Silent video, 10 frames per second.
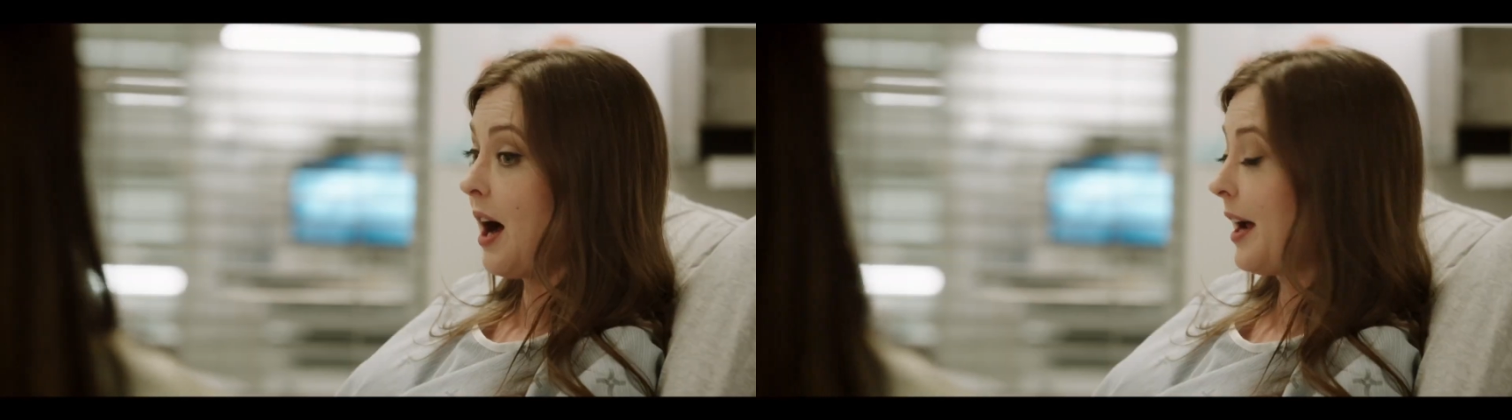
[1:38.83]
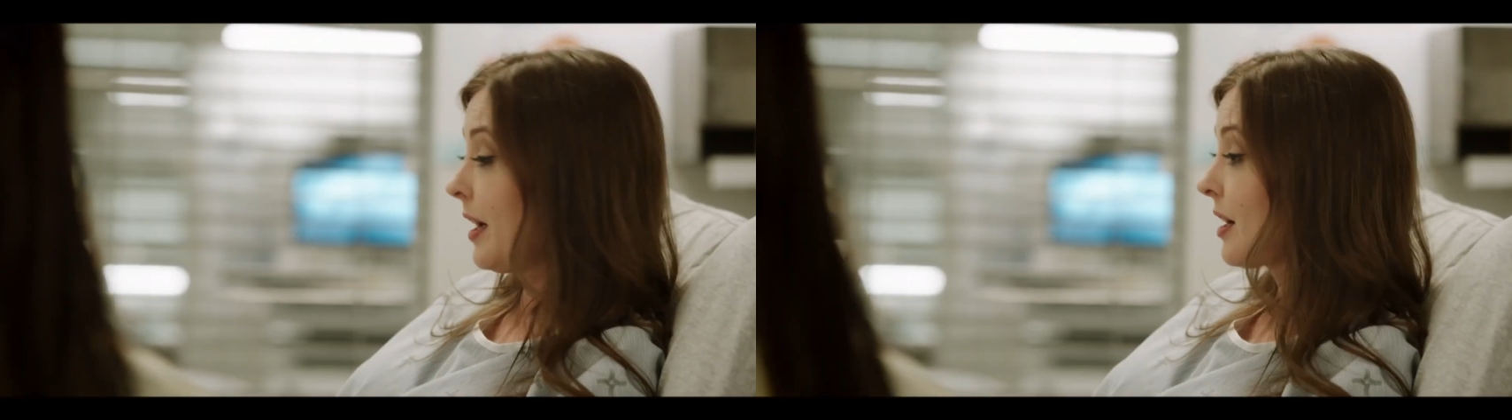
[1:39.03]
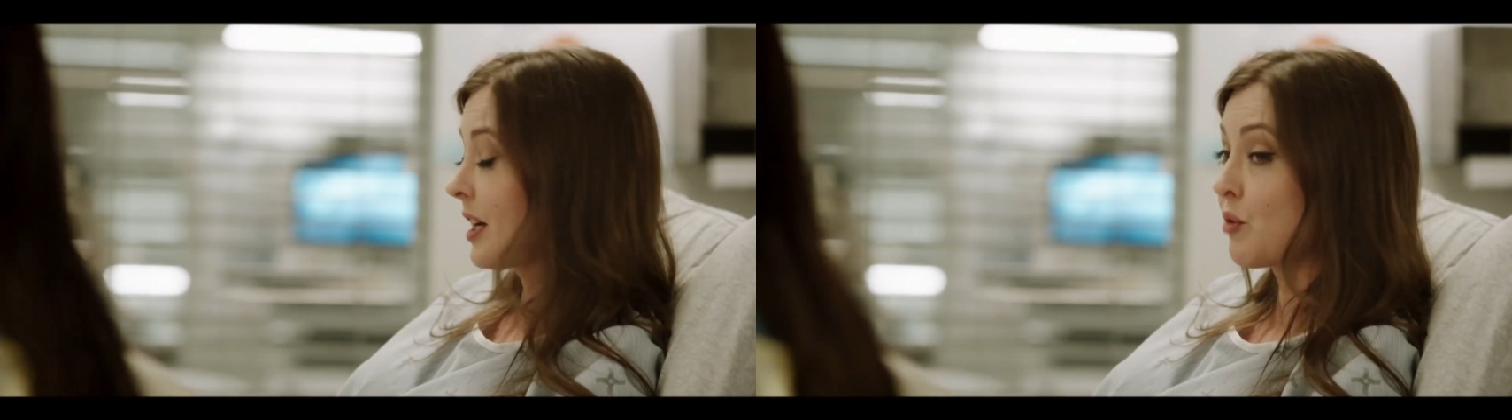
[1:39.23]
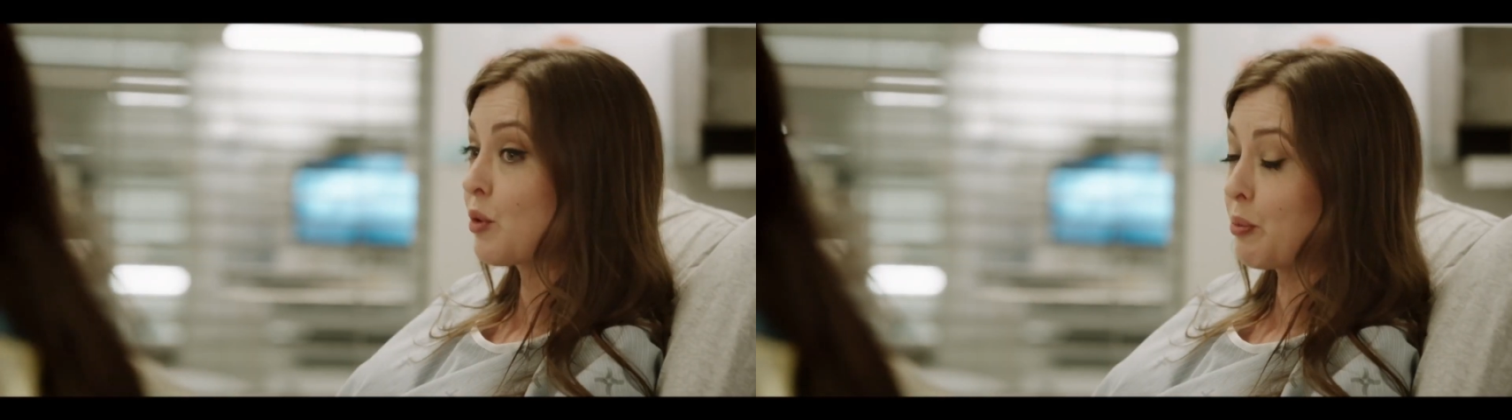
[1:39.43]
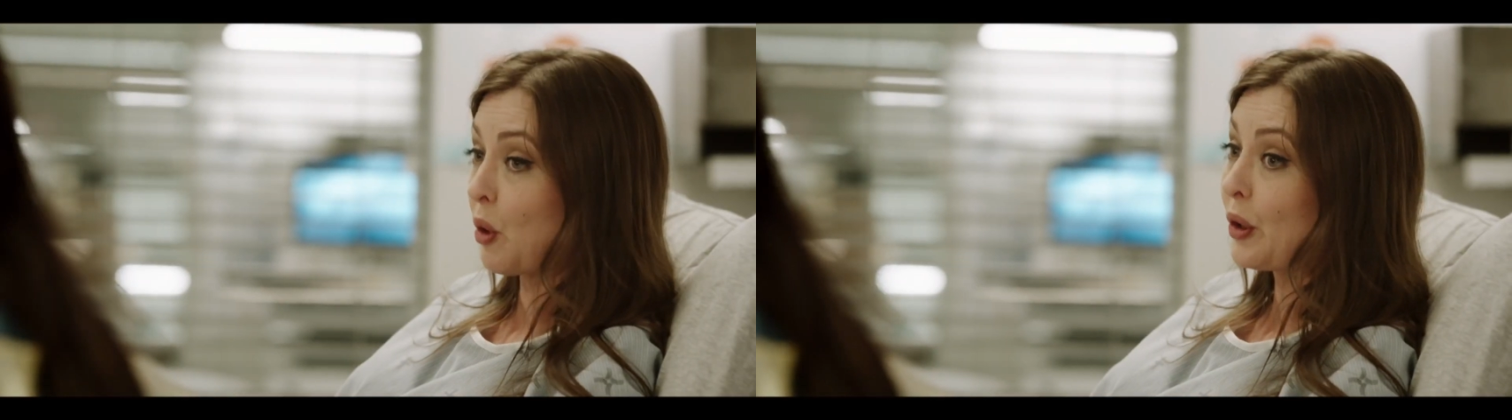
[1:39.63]
I can
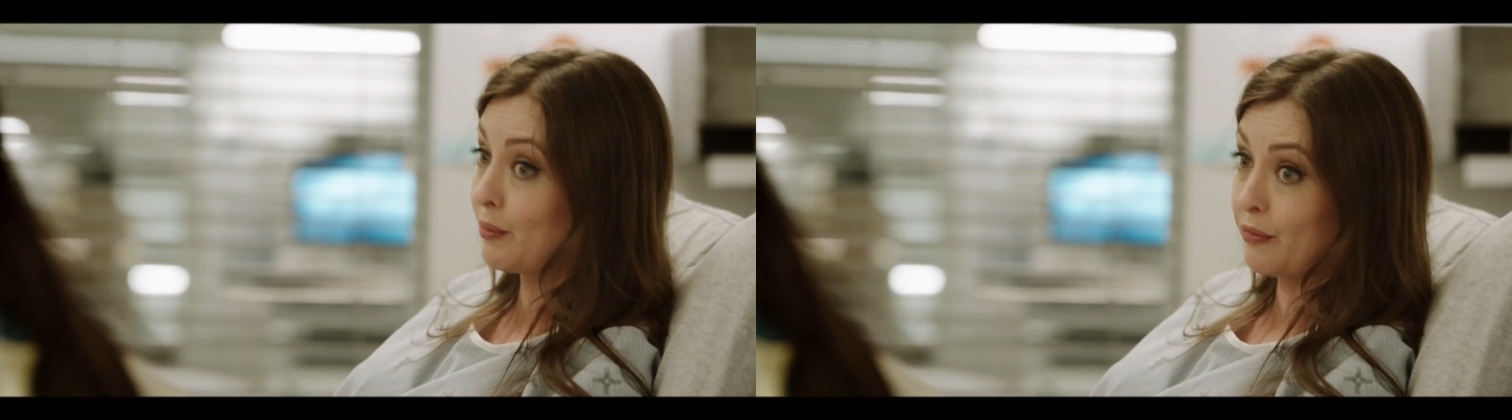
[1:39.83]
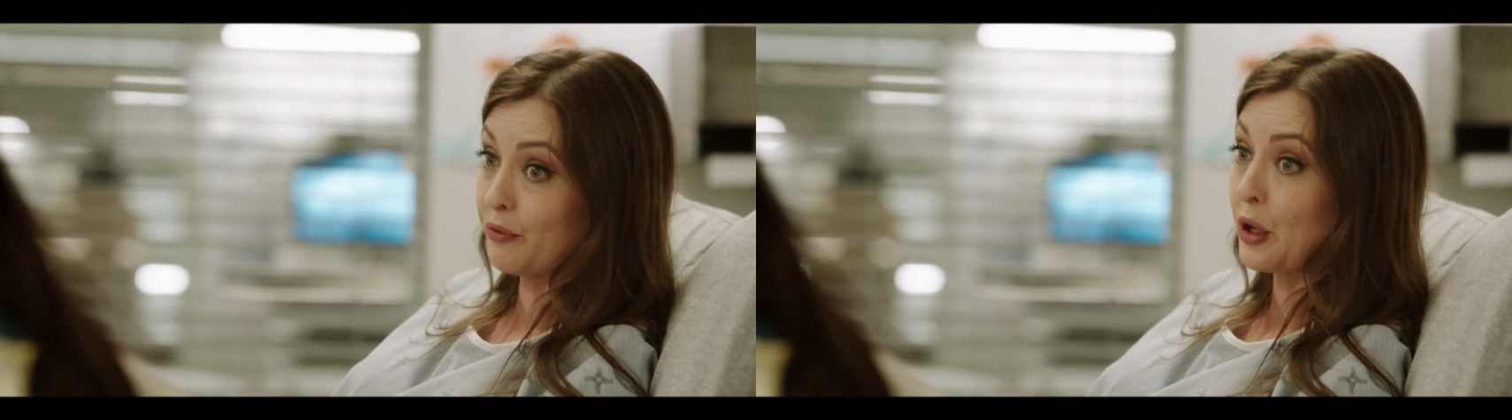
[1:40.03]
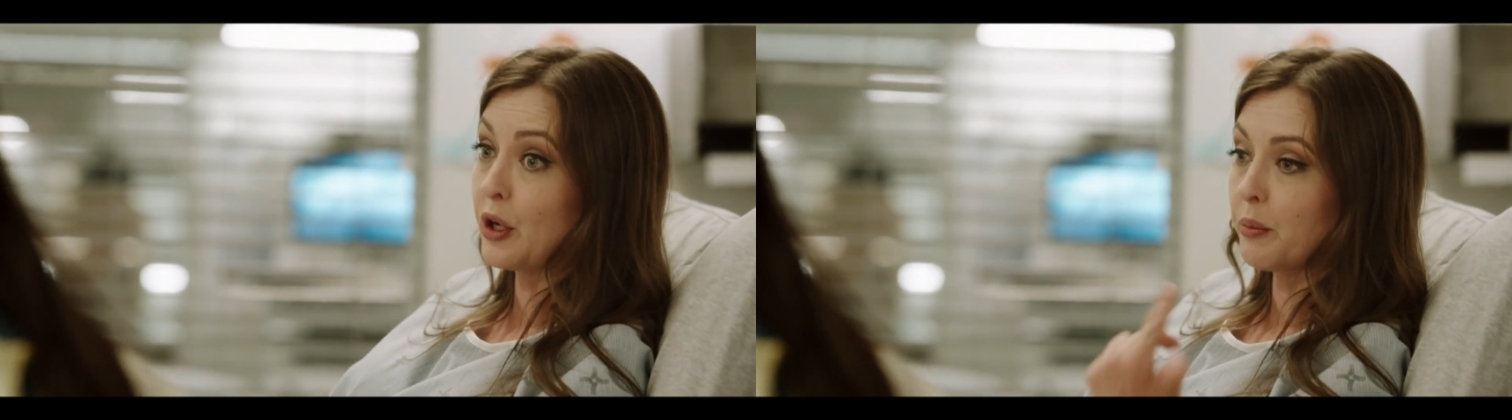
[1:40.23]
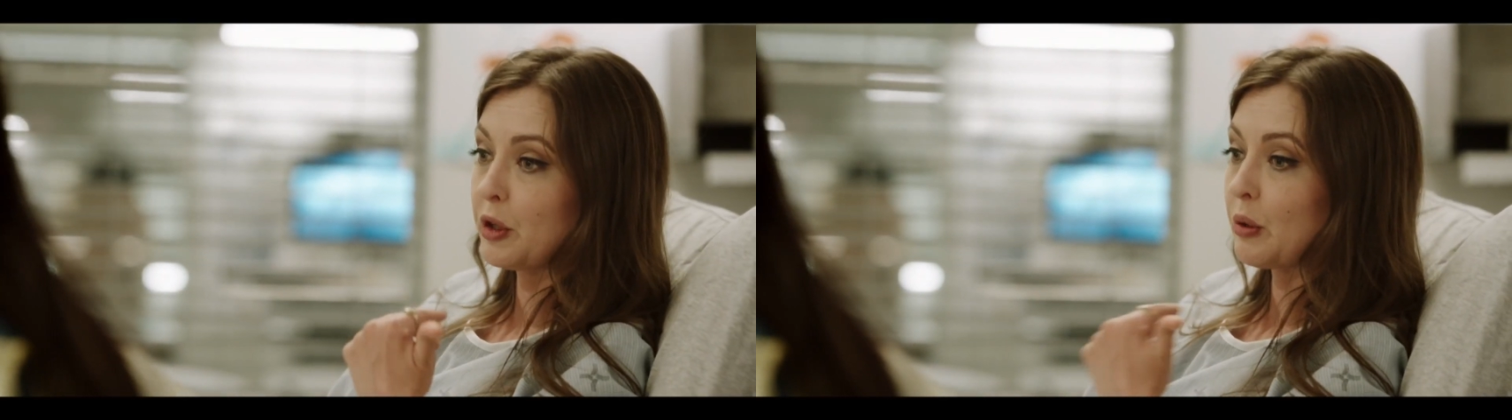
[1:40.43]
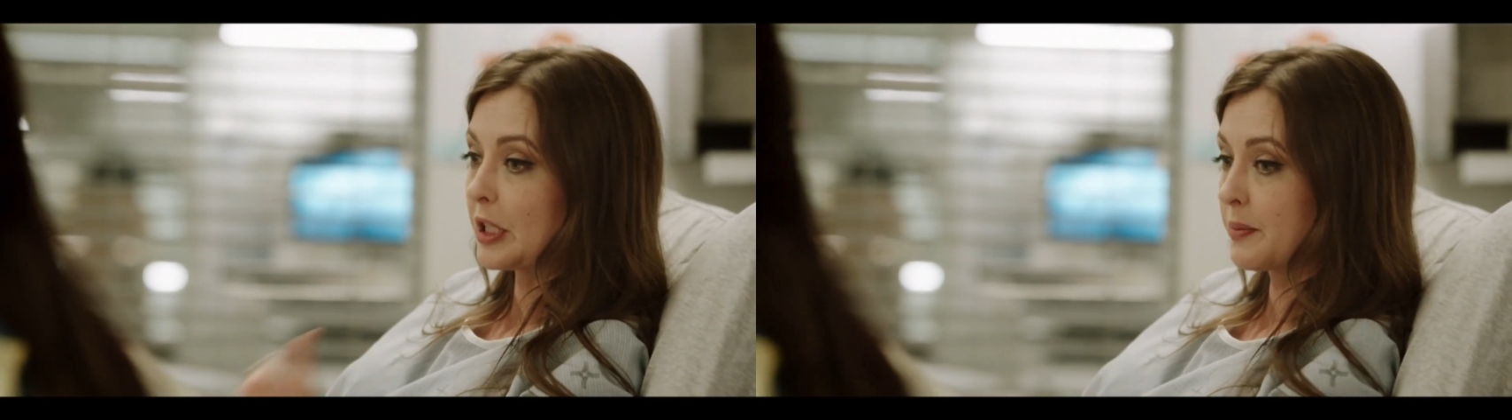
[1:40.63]
report him for you. I mean,
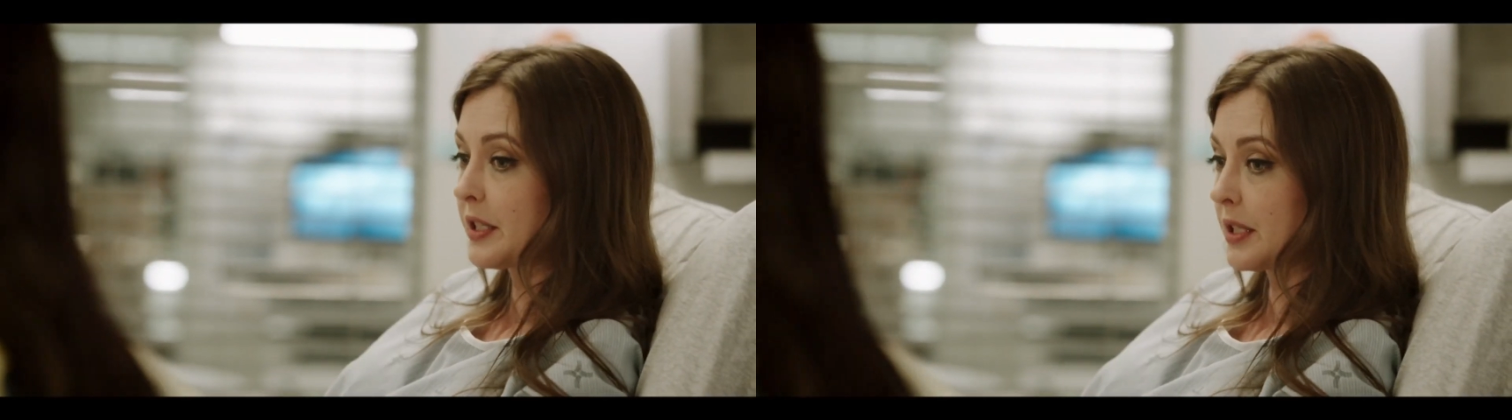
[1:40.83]
there must be